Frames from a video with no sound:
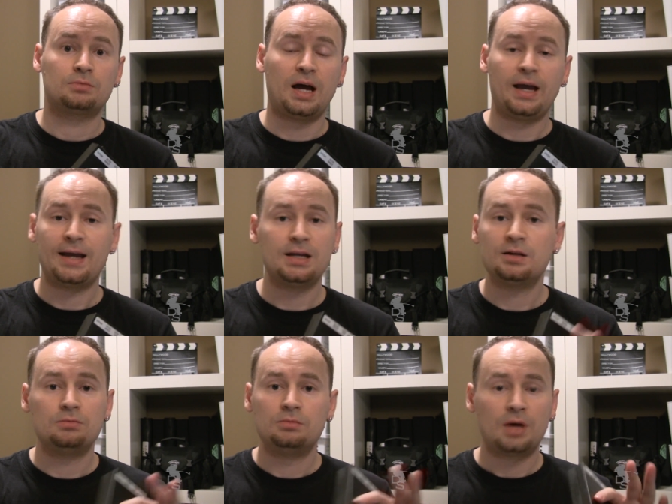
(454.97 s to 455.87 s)
I
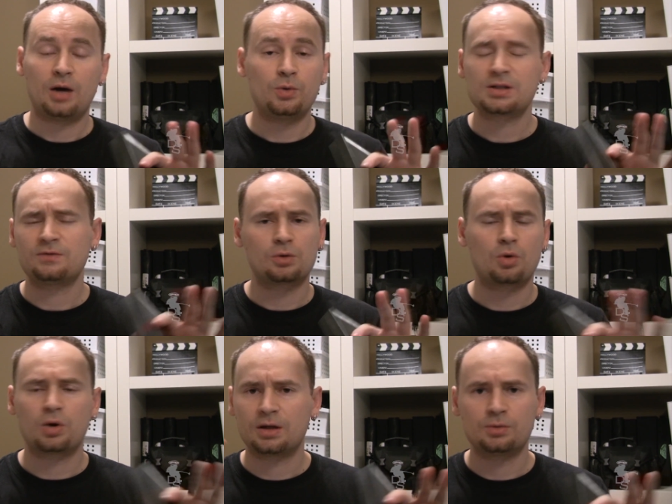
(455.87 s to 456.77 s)
wasn't even
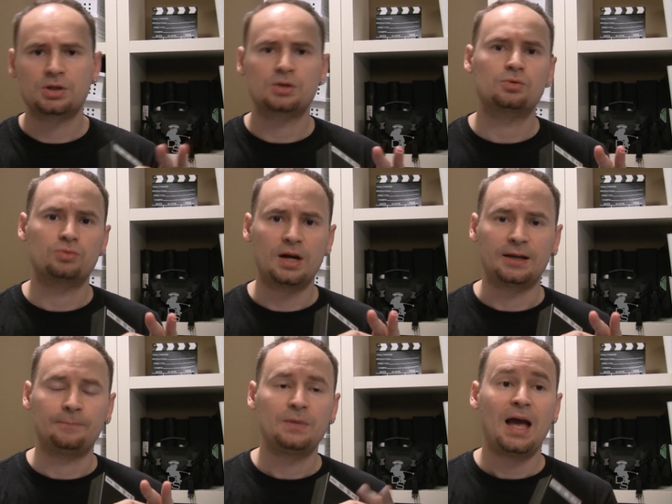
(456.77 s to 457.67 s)
recording, it was just
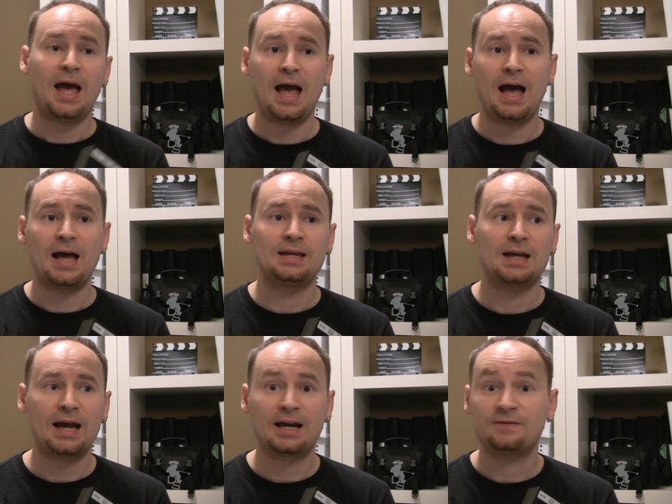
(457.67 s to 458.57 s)
running. And
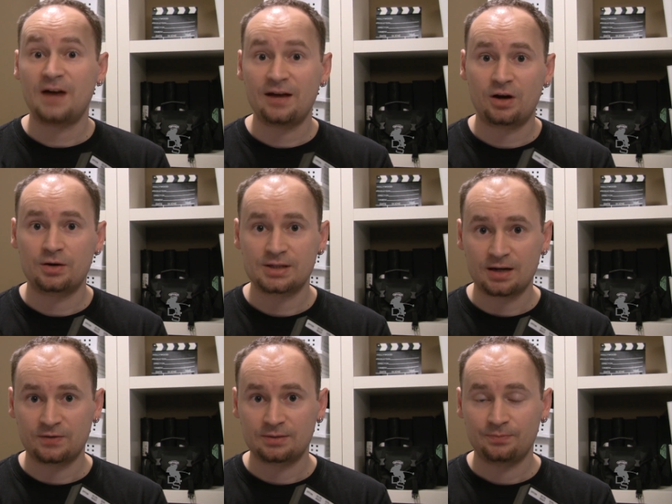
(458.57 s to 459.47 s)
I got 5 hours
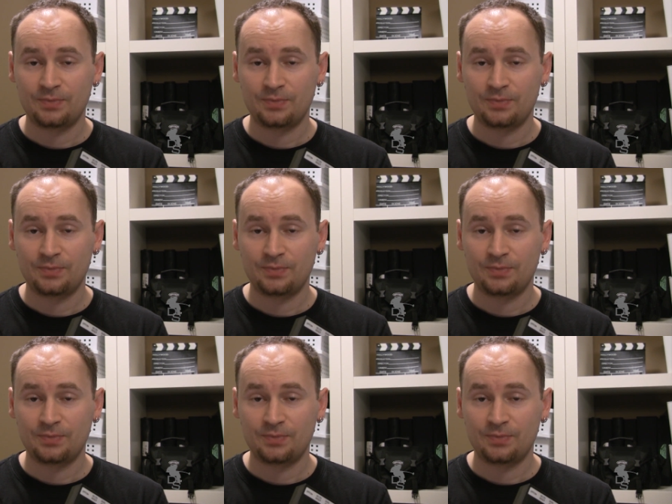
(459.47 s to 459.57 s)
out of it.